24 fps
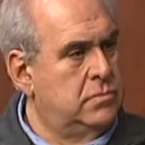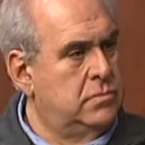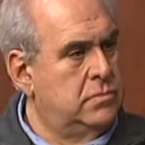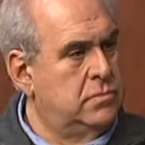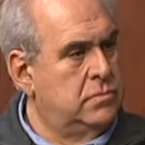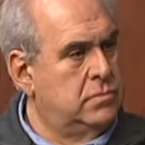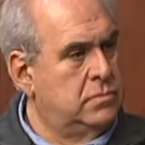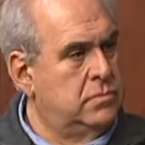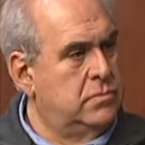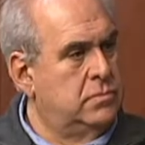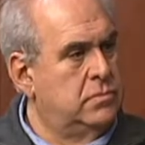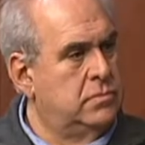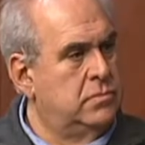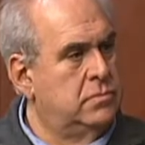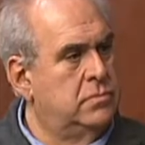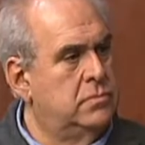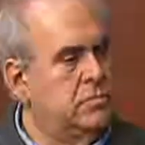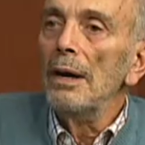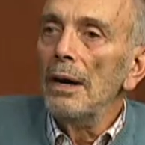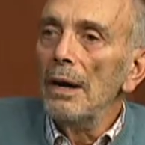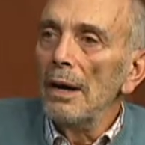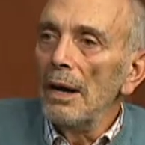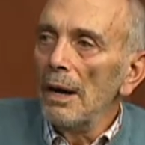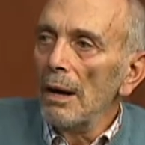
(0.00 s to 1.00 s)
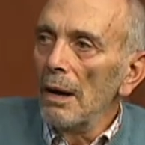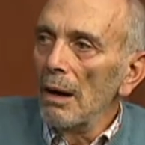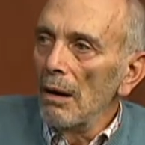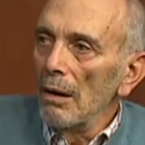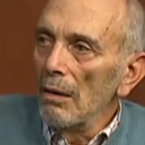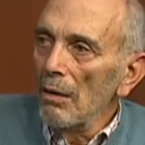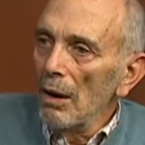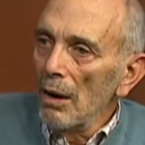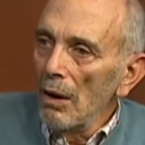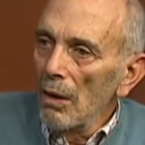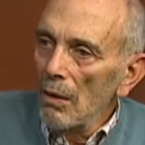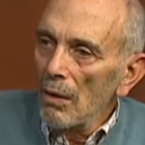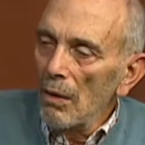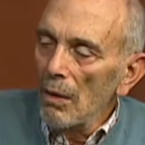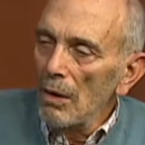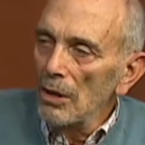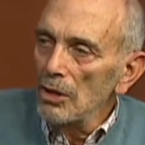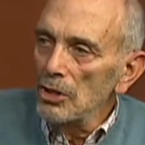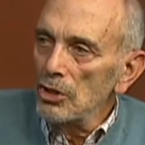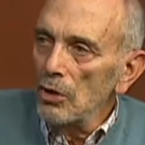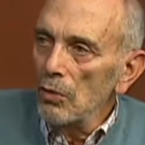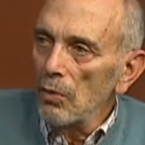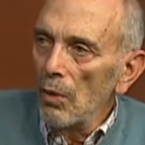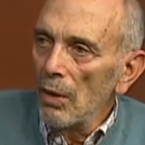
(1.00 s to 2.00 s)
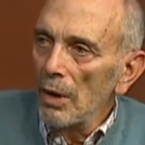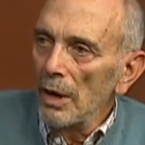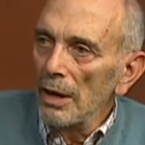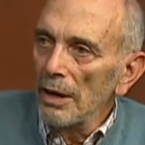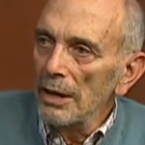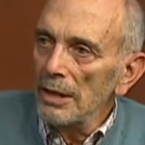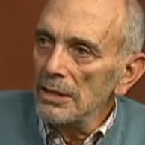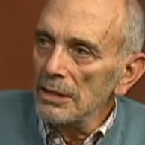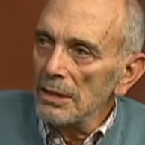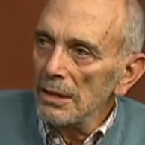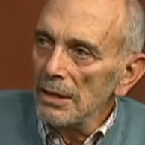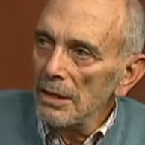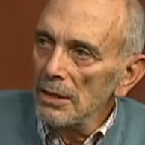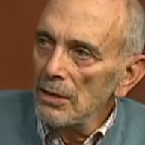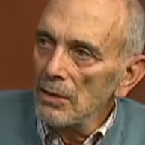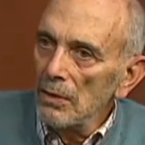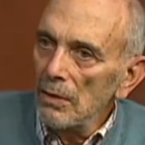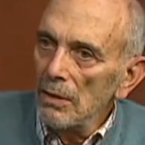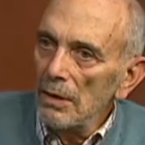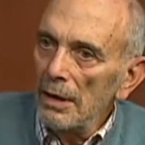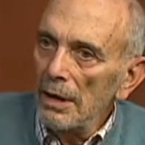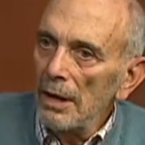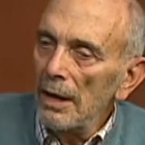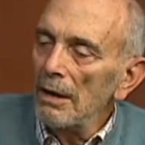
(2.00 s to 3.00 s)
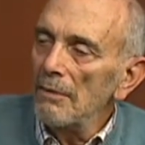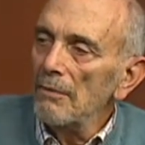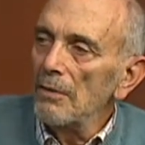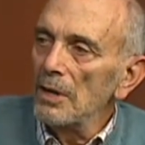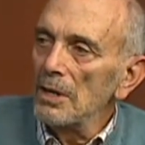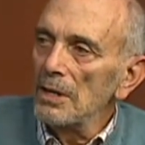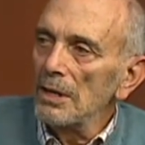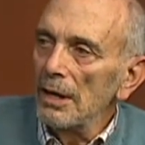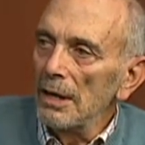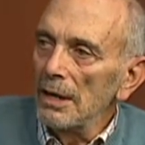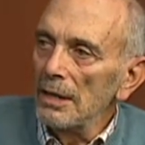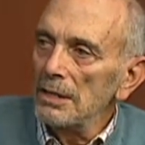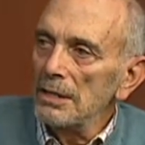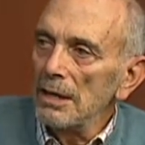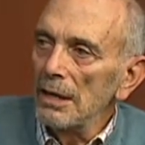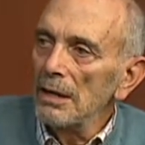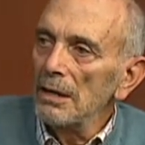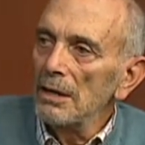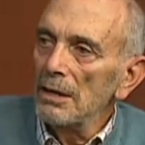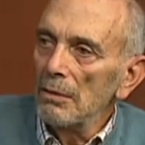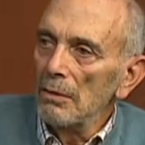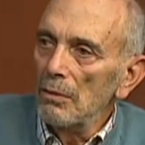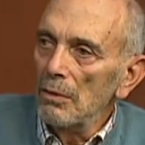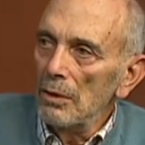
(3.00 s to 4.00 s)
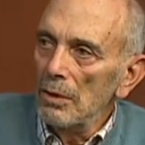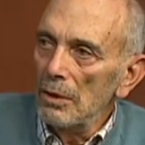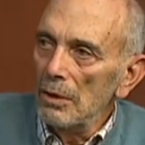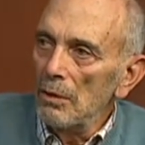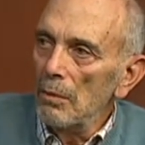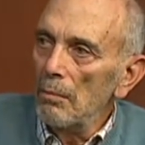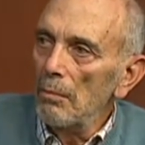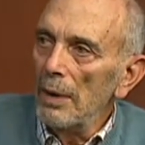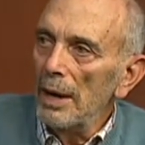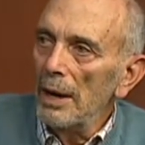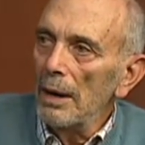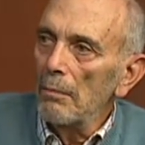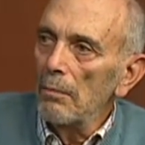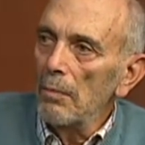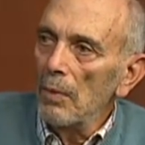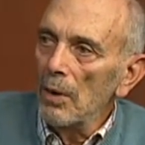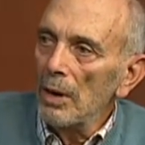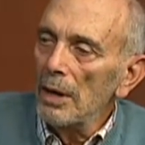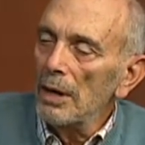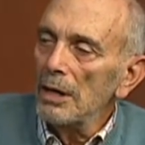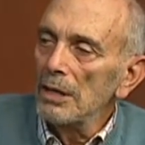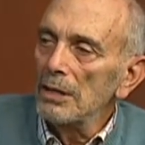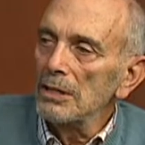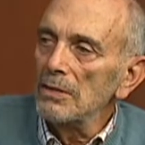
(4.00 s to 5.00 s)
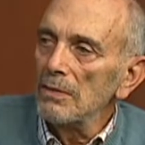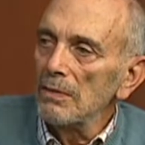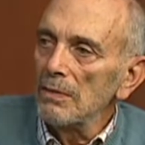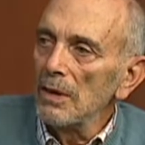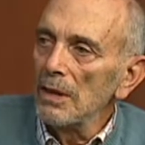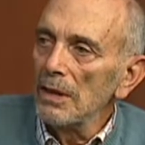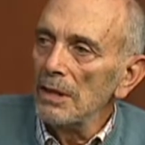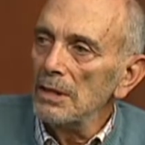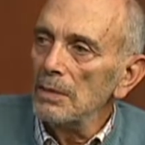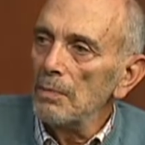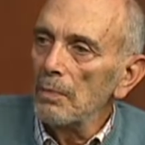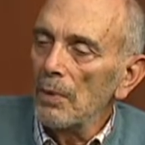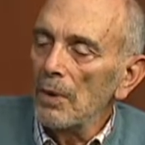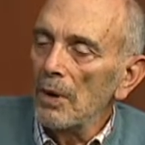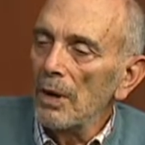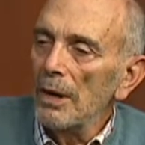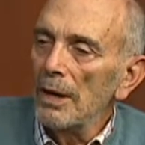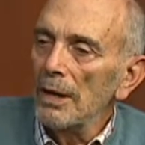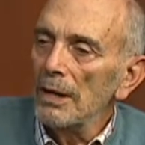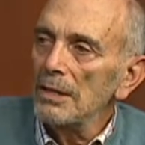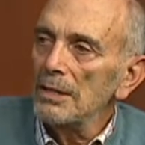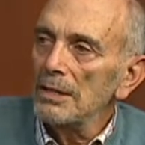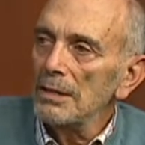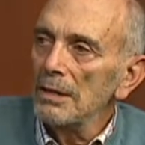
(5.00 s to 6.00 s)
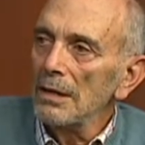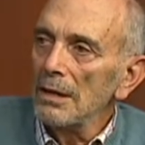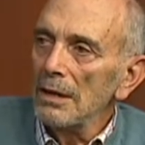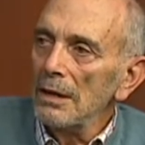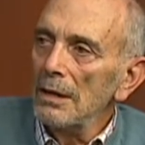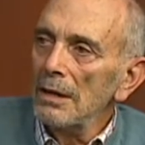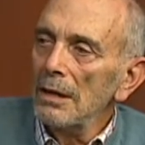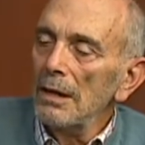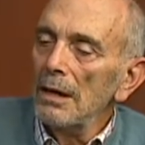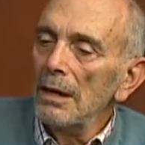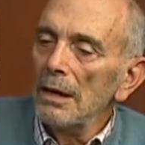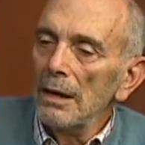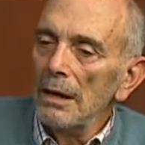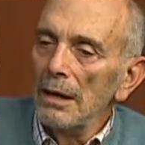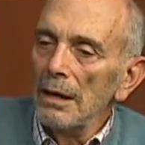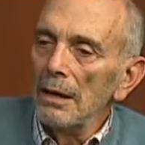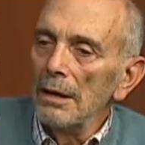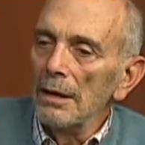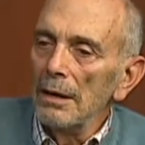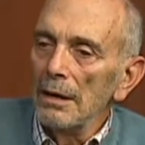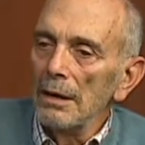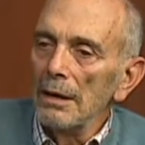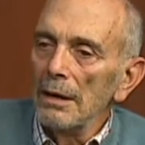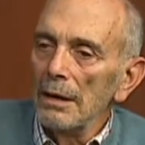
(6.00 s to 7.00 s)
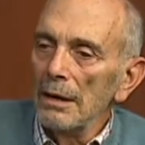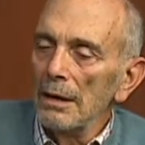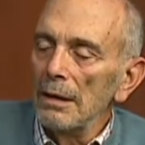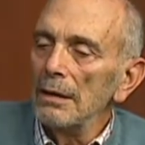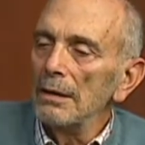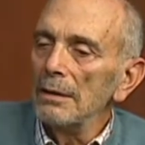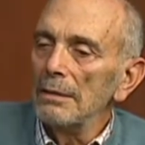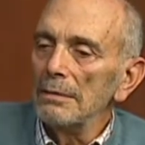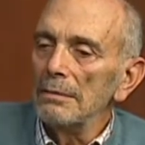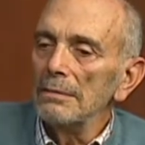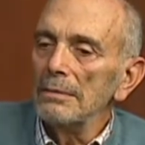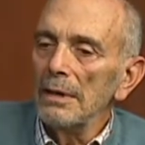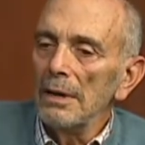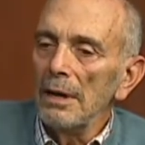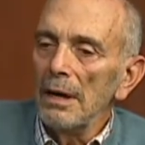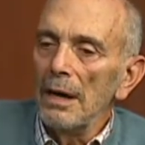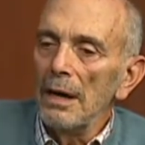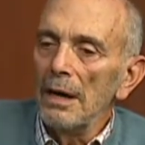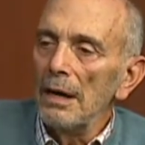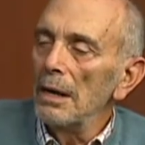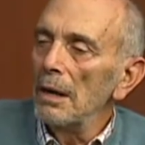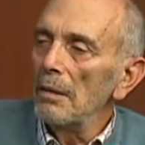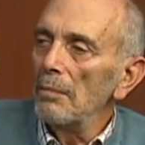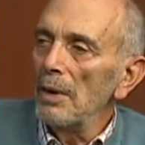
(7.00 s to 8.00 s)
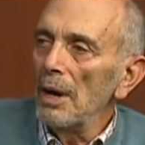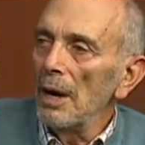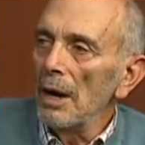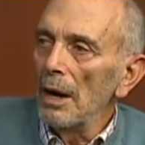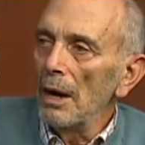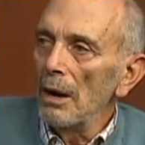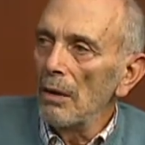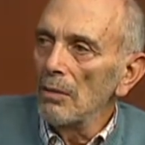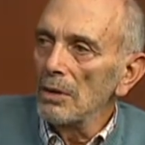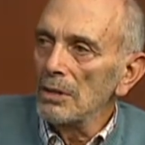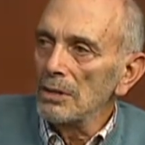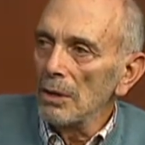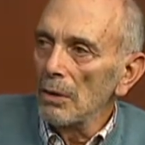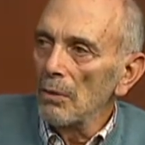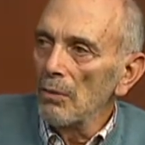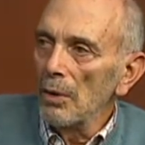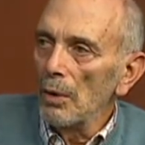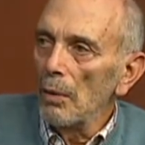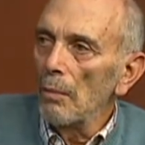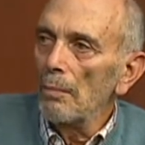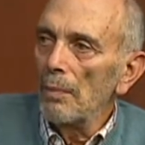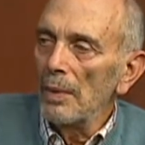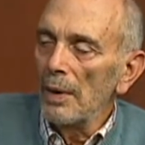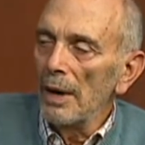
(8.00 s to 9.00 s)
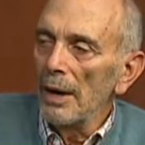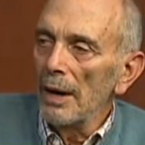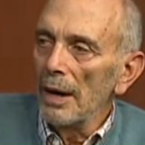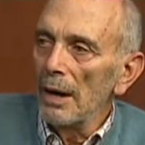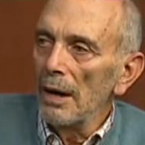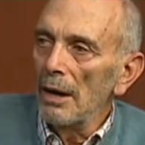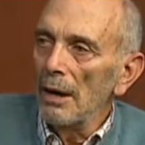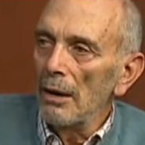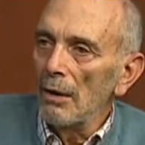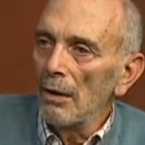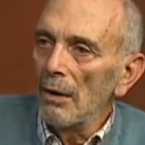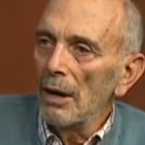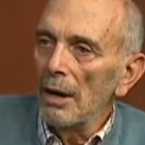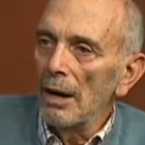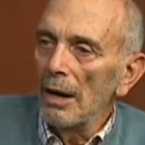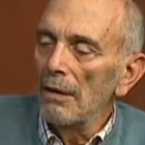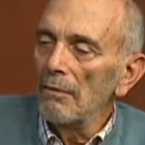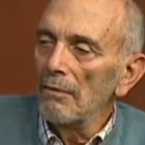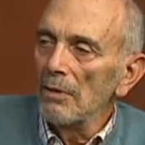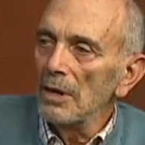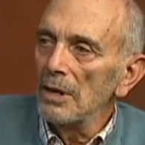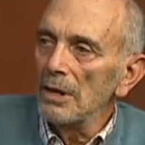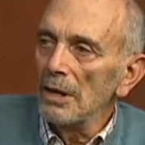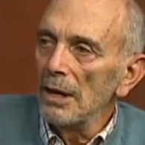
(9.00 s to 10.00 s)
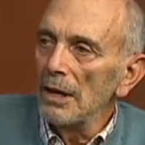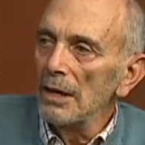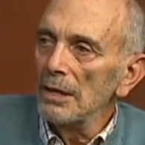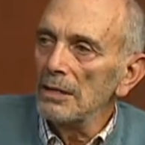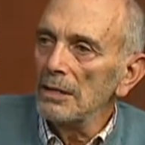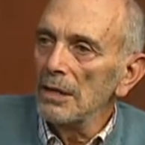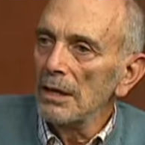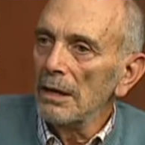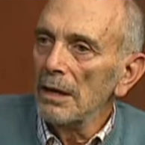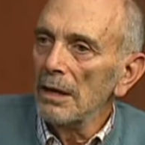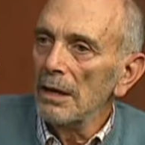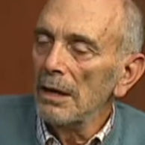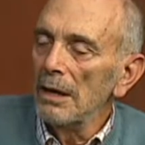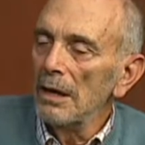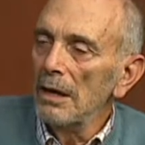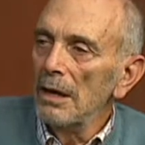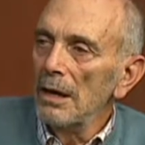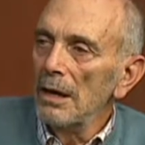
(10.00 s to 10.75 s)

soup in large quantities, and they turned to advertising to make markets for these products. And N.W. Ayer was a real pioneer in advertising, and